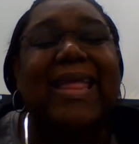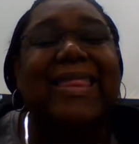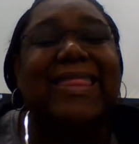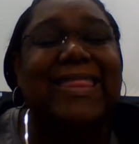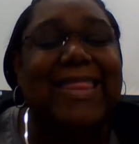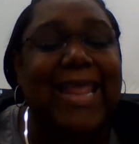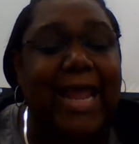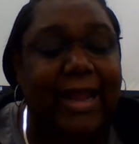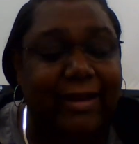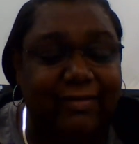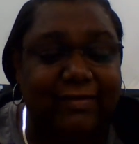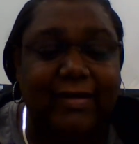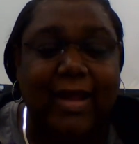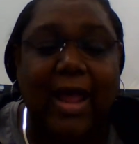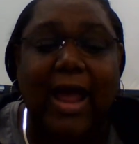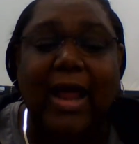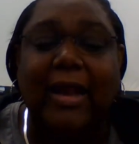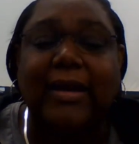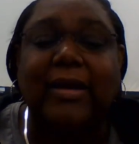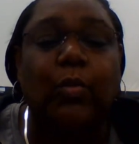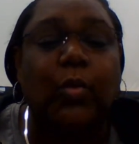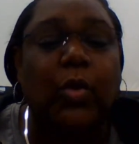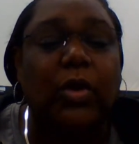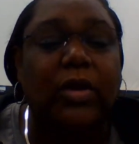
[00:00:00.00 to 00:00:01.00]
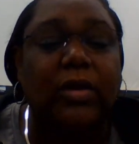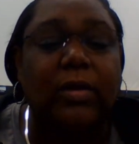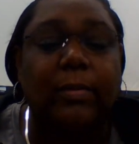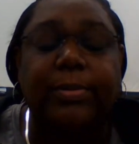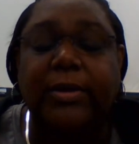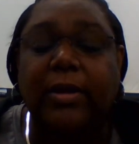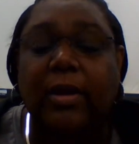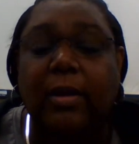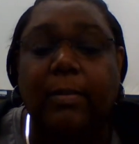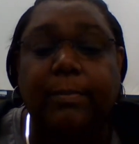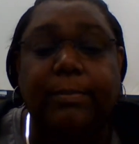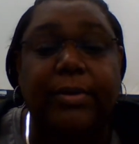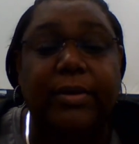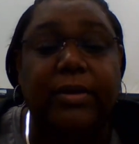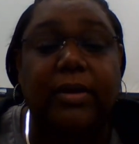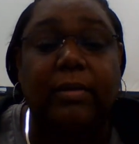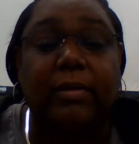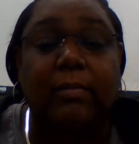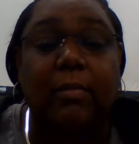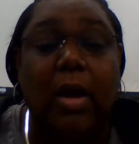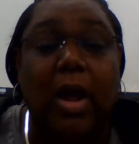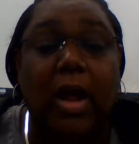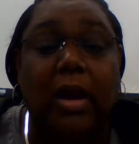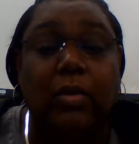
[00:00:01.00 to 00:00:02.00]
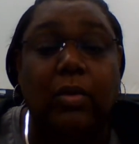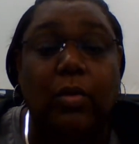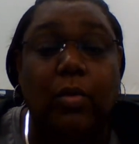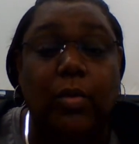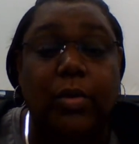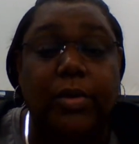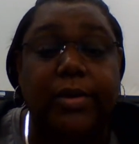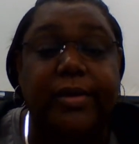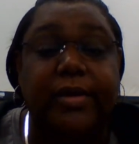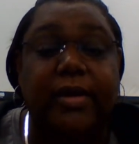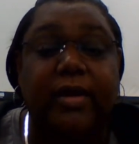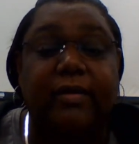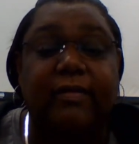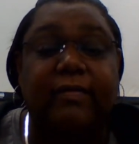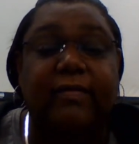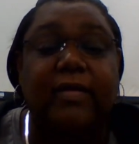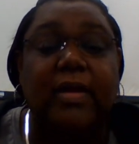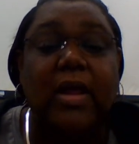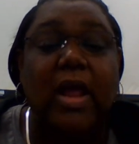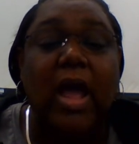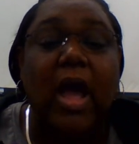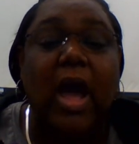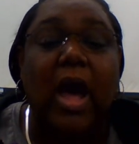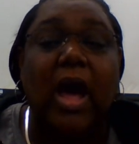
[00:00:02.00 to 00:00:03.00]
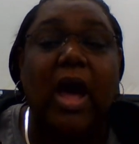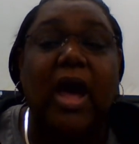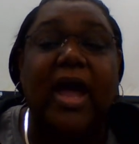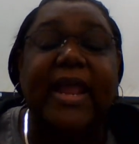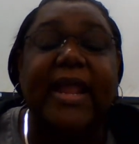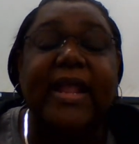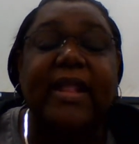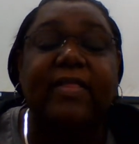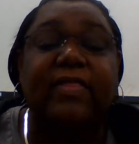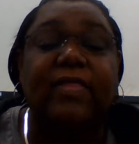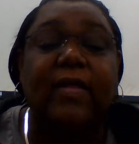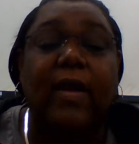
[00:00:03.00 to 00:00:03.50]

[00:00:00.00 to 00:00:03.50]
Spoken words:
That's kind of what the plum pudding model was. He